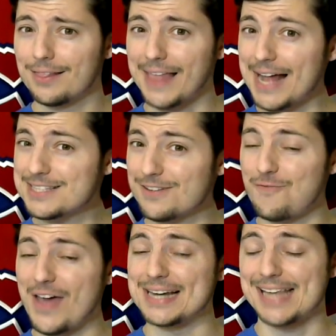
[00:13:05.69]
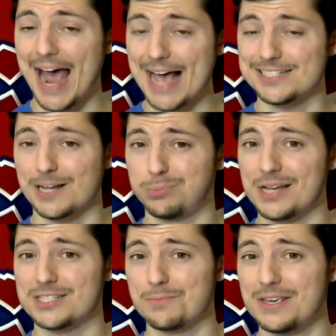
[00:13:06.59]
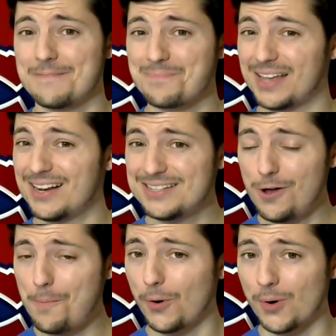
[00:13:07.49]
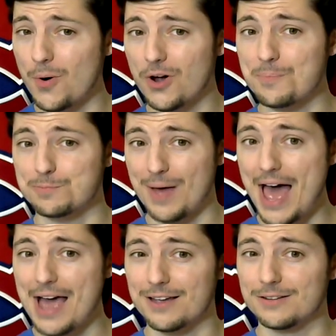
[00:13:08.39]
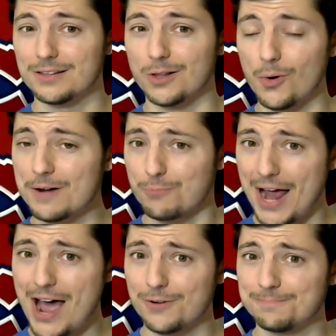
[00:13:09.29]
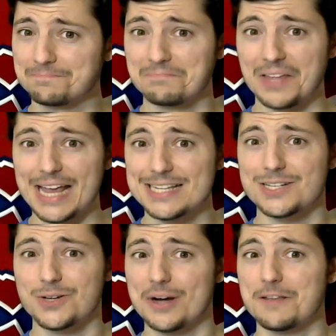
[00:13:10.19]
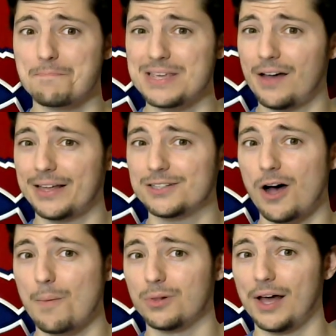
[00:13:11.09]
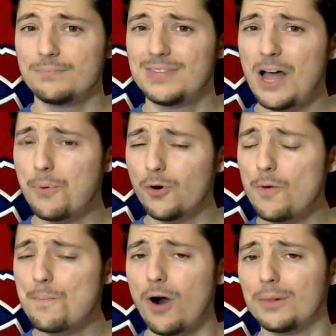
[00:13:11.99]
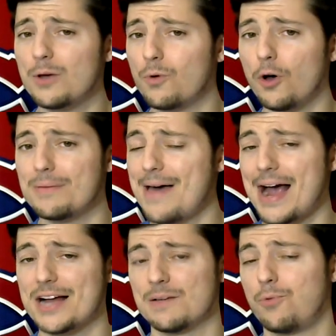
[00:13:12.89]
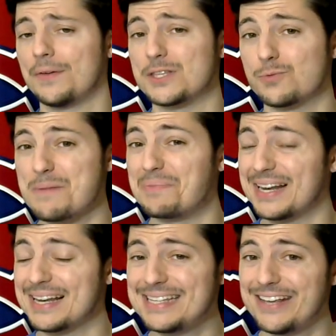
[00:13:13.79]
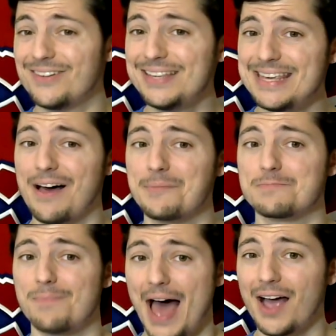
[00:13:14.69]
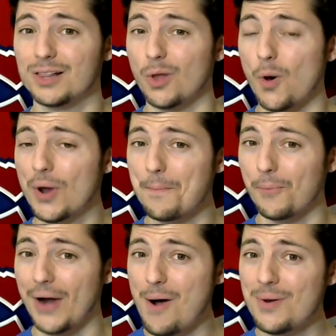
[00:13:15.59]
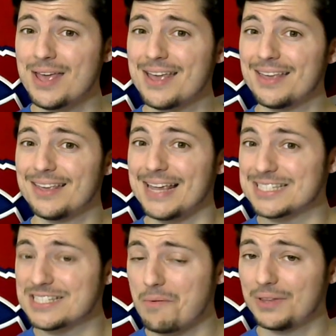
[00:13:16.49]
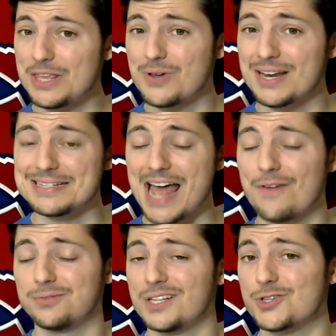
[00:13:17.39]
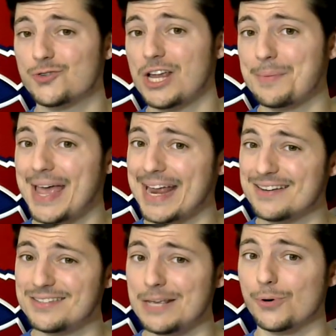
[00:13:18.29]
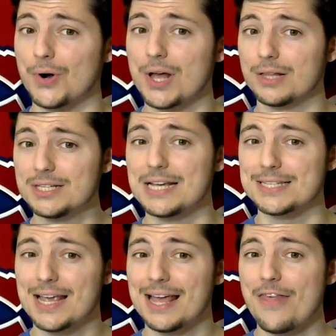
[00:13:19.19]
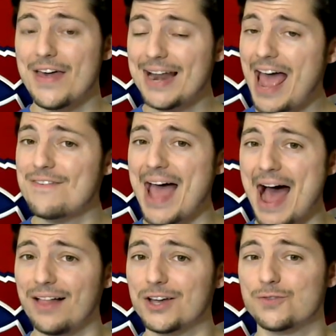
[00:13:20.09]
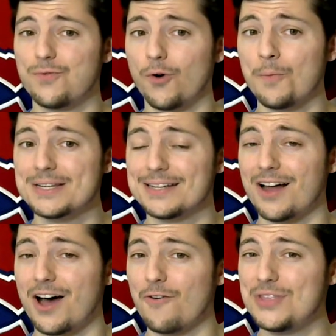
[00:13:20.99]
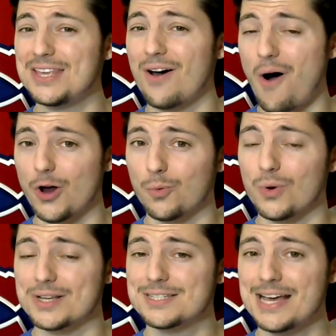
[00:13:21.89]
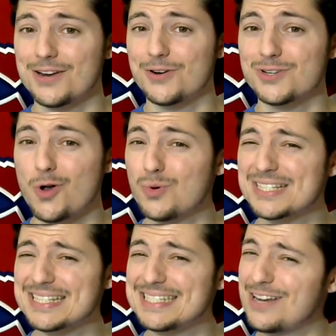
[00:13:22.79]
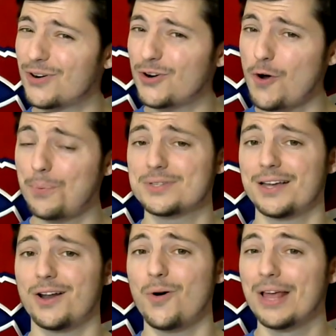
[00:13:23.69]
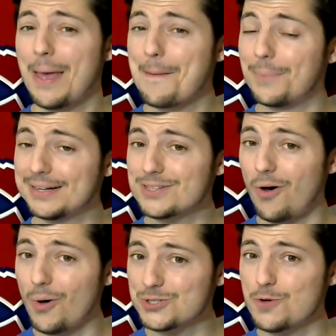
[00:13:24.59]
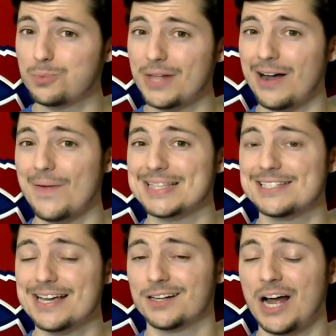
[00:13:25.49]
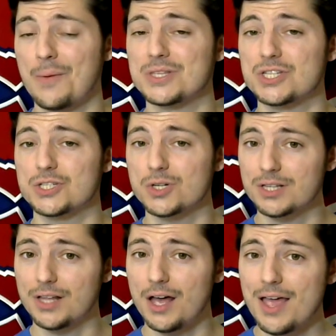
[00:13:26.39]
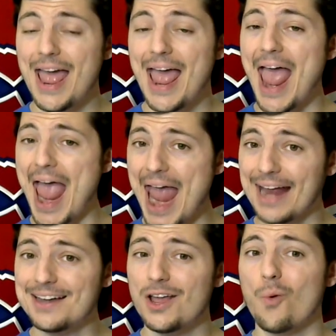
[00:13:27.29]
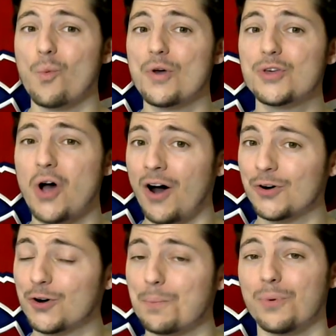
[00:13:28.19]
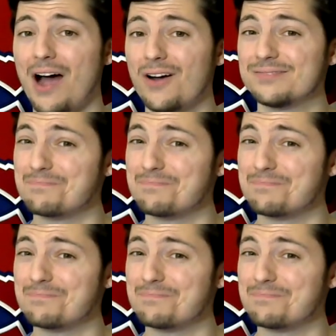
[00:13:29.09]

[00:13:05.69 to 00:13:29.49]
That's a fantastic place to be, and until Perron comes back, Logan Brown is going to be on a top line. Now, Perron probably will be back at some point this week, but until he comes back, Logan Brown is someone that you can definitely stream in deeper leagues. Then I have Alex Formanton of the Ottawa Senators, who is 0% owned, but is also playing on that second line with Stützle and with Connor Brown.